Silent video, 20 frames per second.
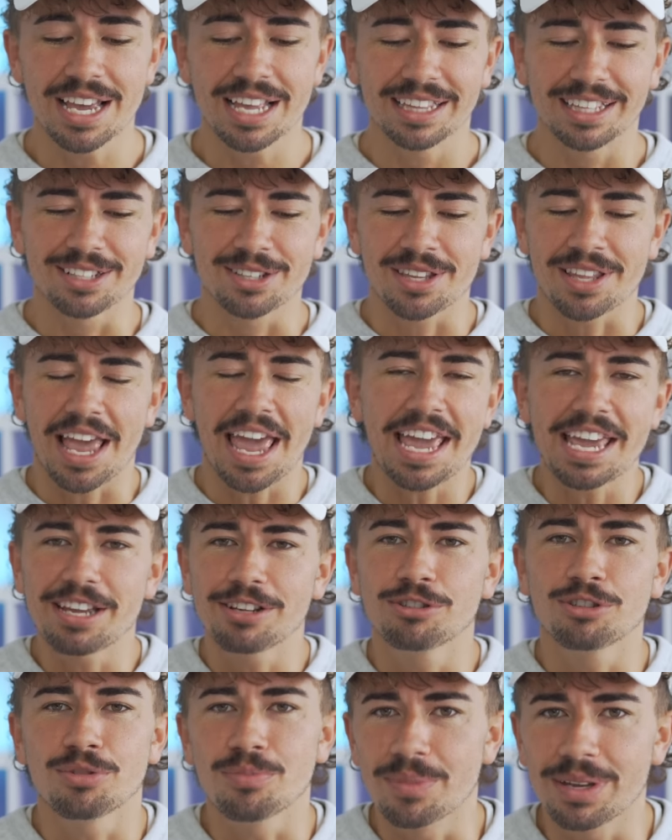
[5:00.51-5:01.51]
this
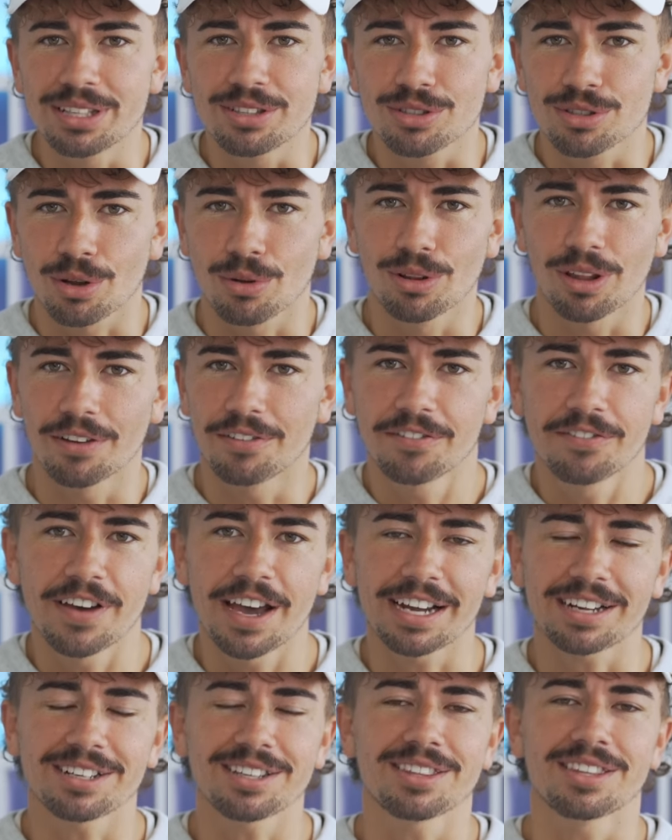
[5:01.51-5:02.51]
aged midsole
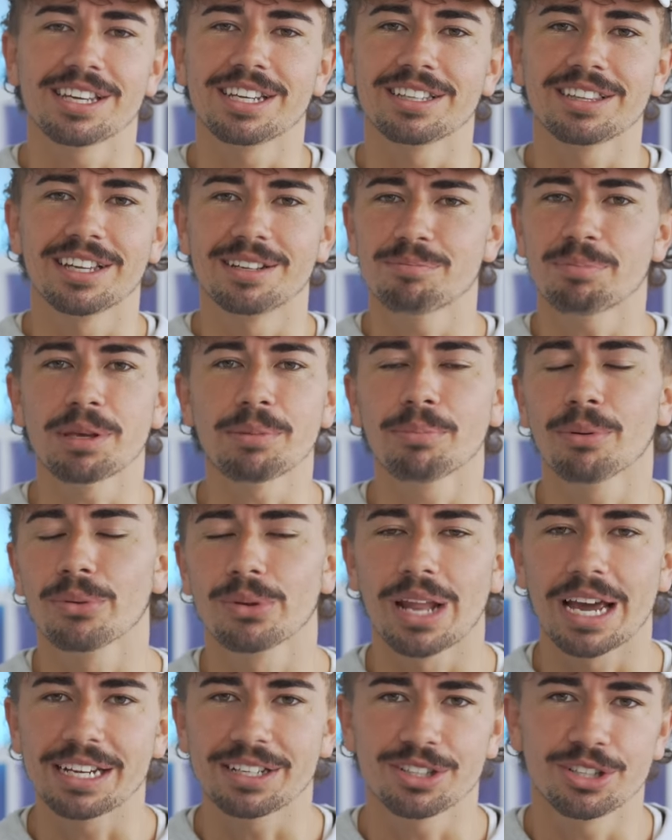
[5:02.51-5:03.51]
effect thing that that people
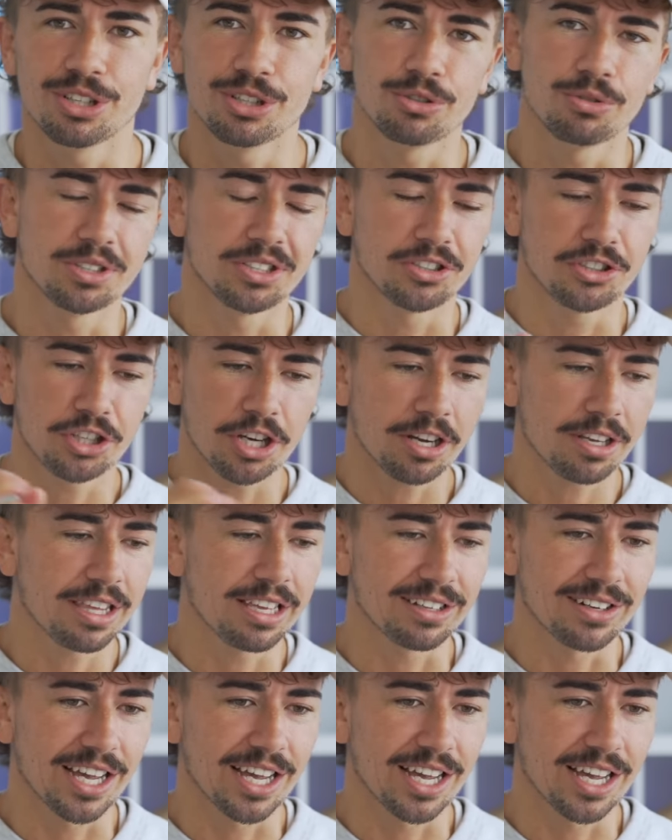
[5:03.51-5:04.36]
like to do and chucking